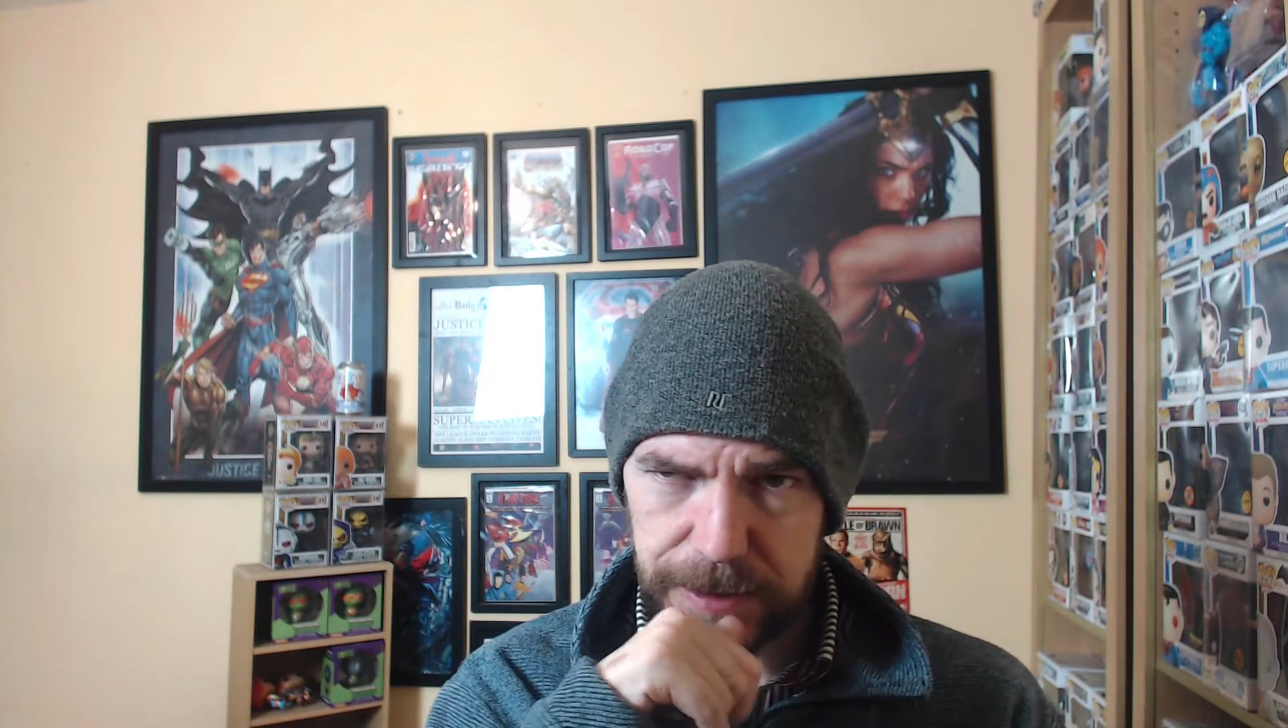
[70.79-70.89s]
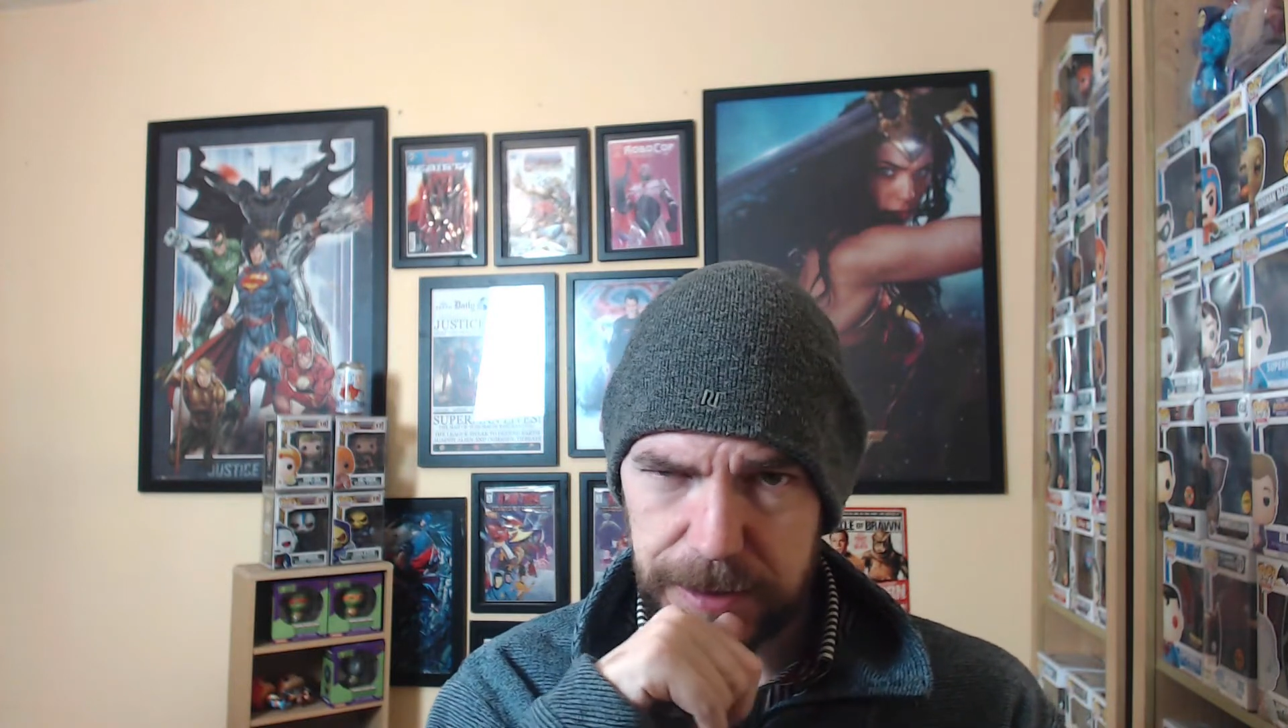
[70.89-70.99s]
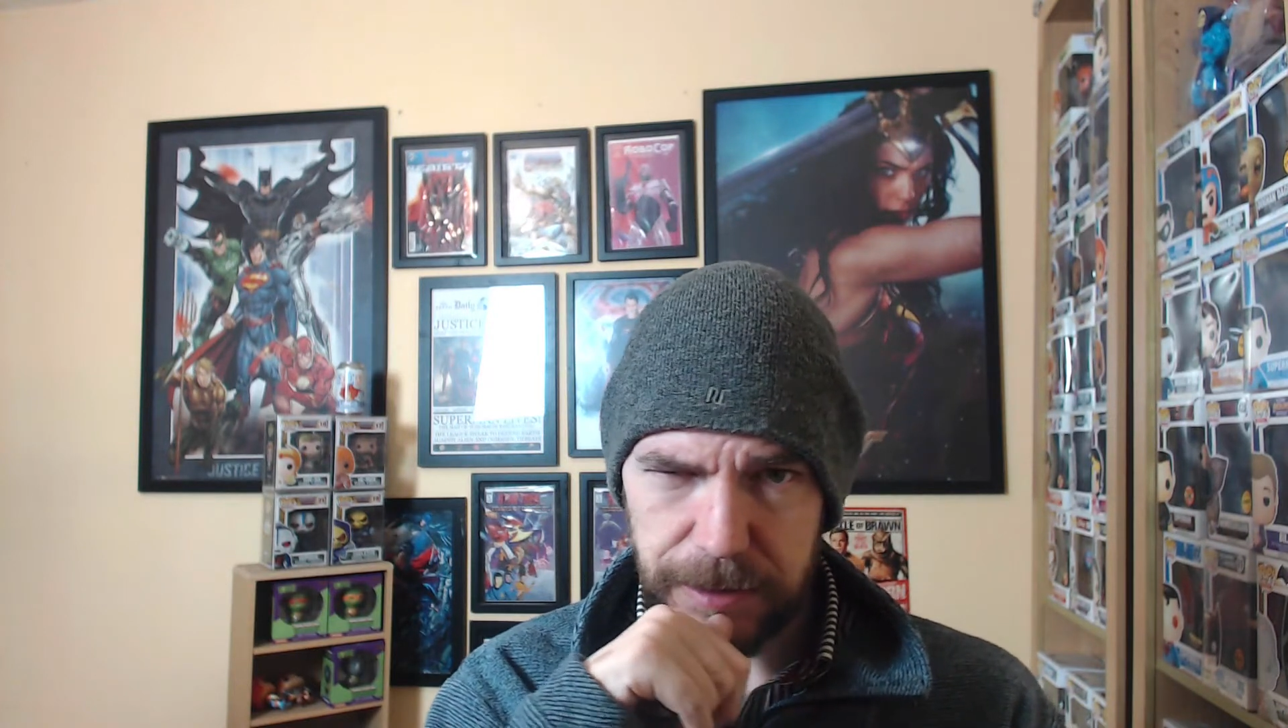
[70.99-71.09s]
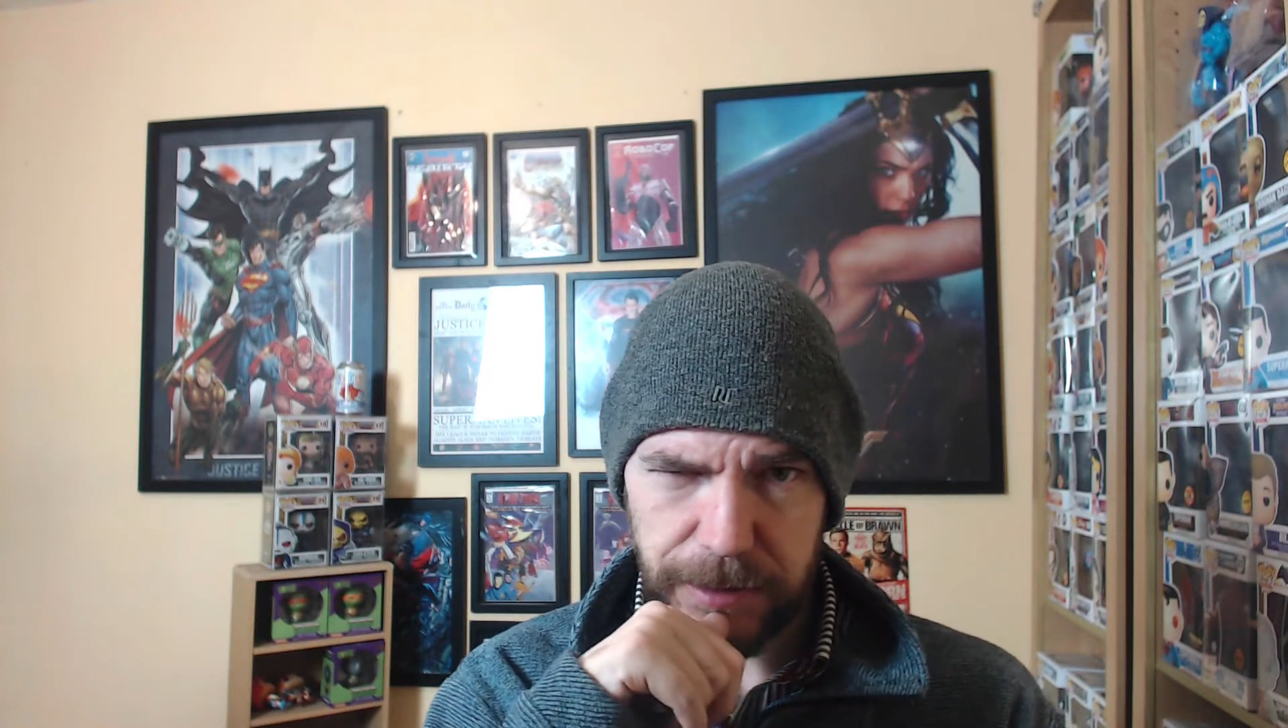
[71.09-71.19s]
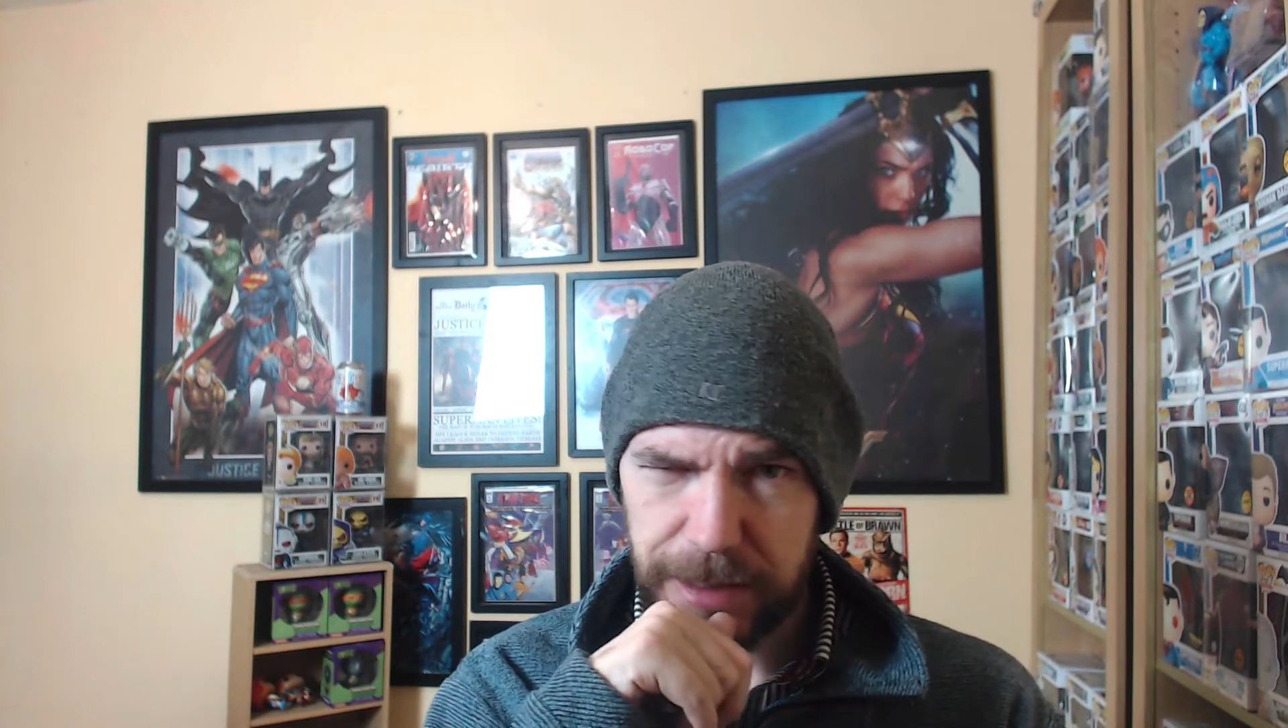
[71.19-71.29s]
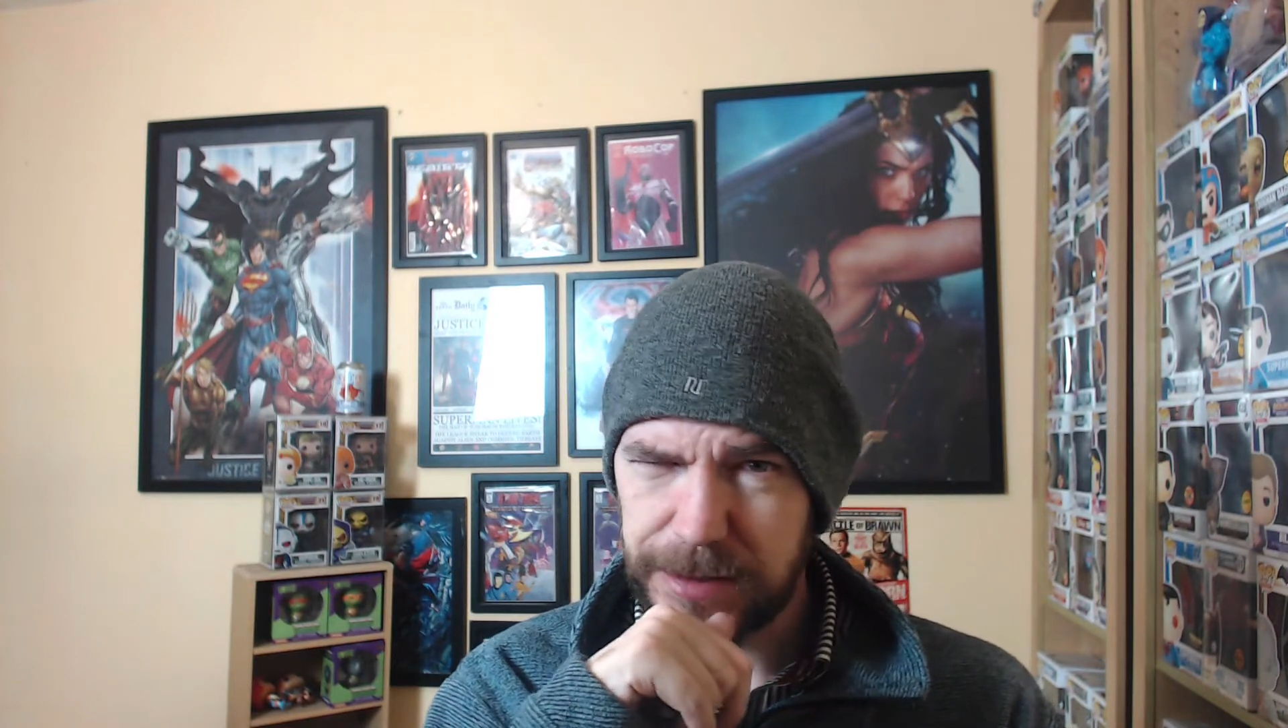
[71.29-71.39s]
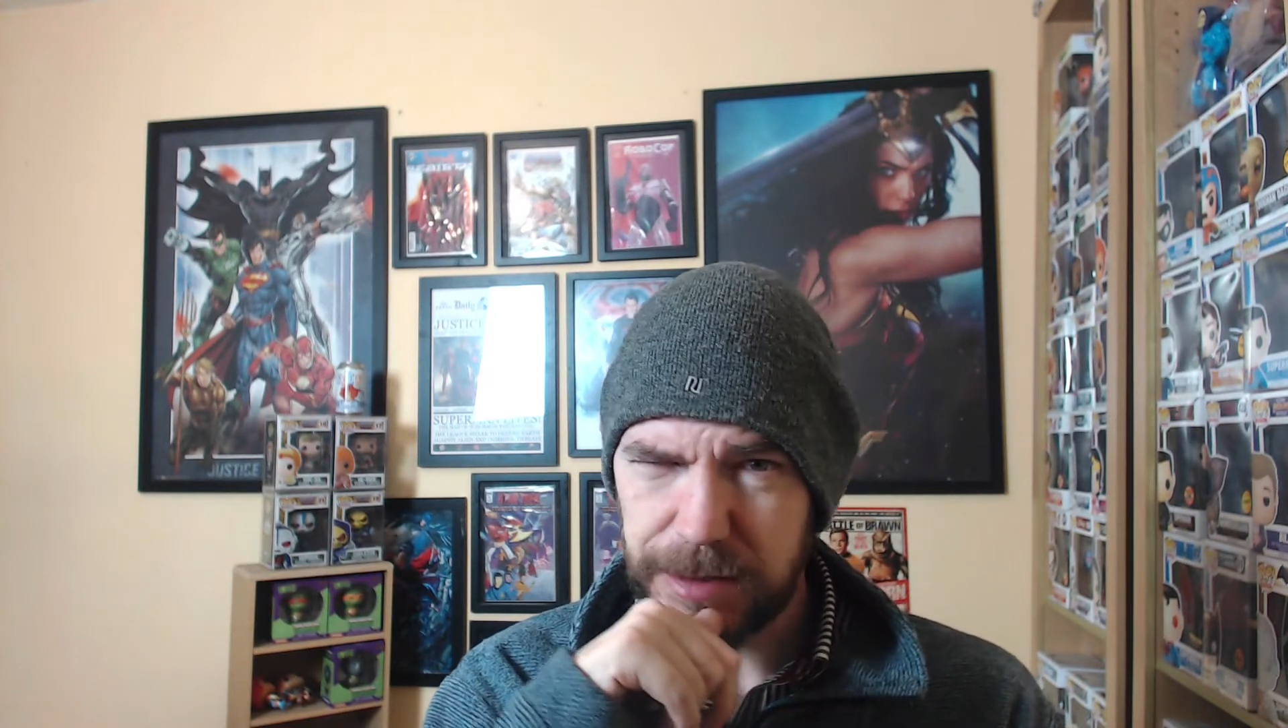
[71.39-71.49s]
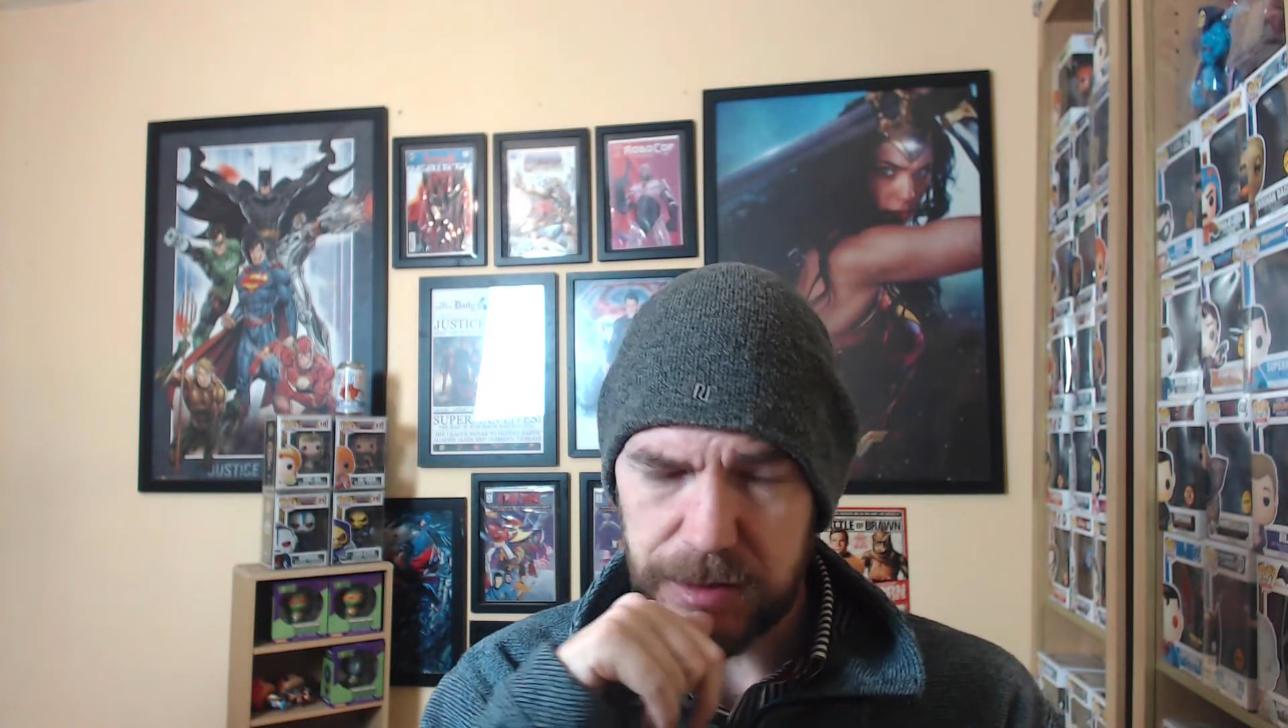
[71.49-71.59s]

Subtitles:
see what it has in